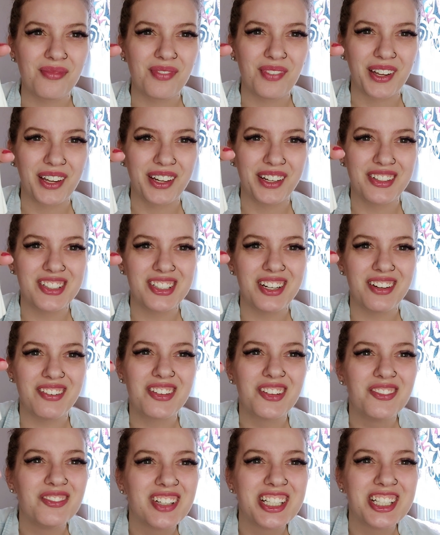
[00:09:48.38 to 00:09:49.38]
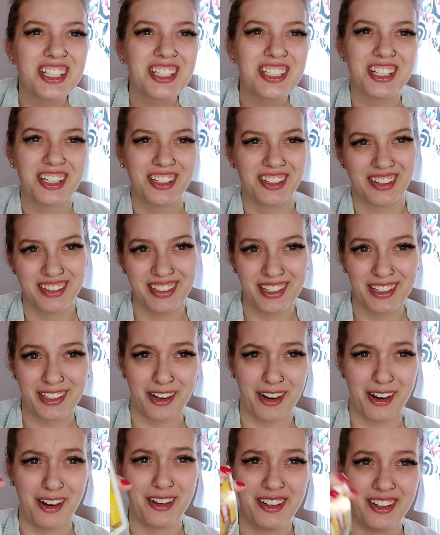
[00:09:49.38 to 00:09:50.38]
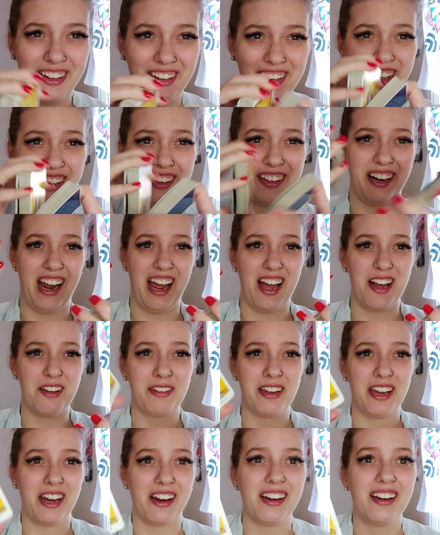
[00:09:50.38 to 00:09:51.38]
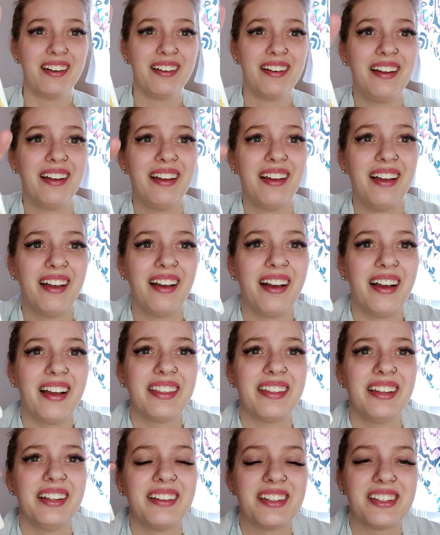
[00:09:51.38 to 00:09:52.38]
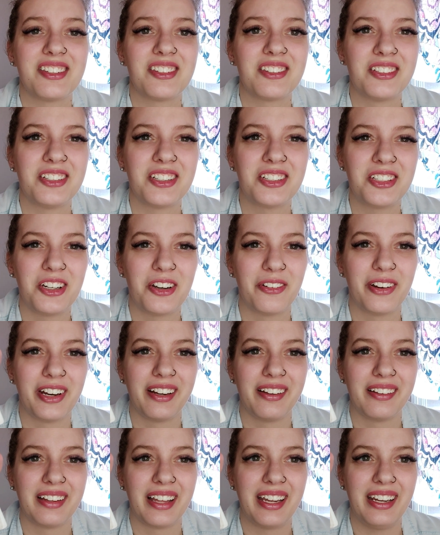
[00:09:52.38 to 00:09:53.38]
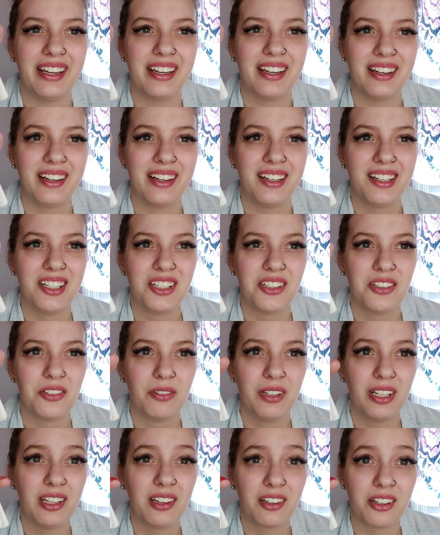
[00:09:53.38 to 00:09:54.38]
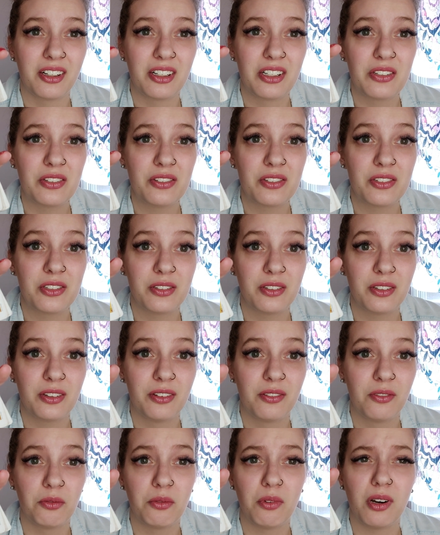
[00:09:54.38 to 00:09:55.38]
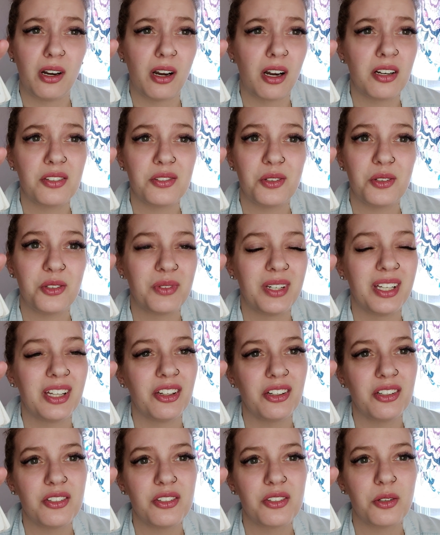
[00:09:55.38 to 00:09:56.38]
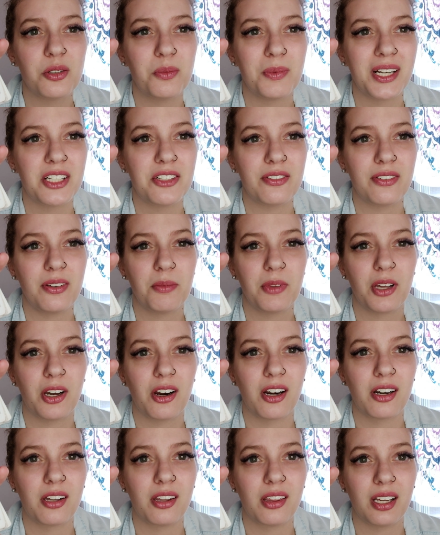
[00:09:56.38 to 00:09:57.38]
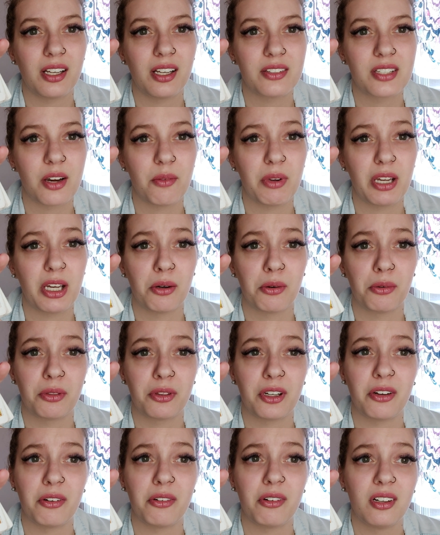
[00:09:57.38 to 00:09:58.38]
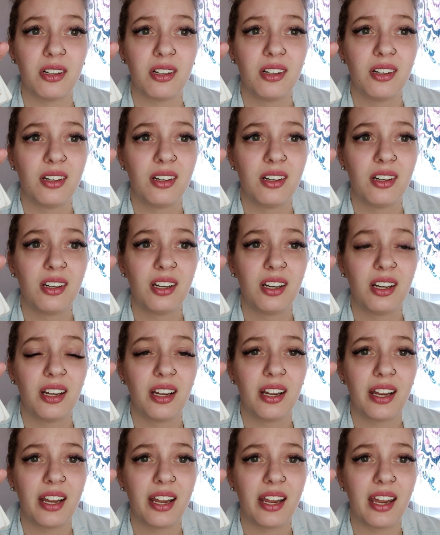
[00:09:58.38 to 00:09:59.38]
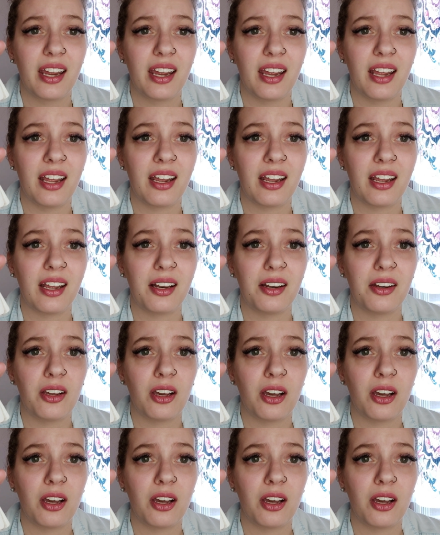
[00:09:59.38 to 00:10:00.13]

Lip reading: I also have the Magician on the other half here. I think this is just showing, like, we learn, our souls, we learn so much from the hard things that we go through. And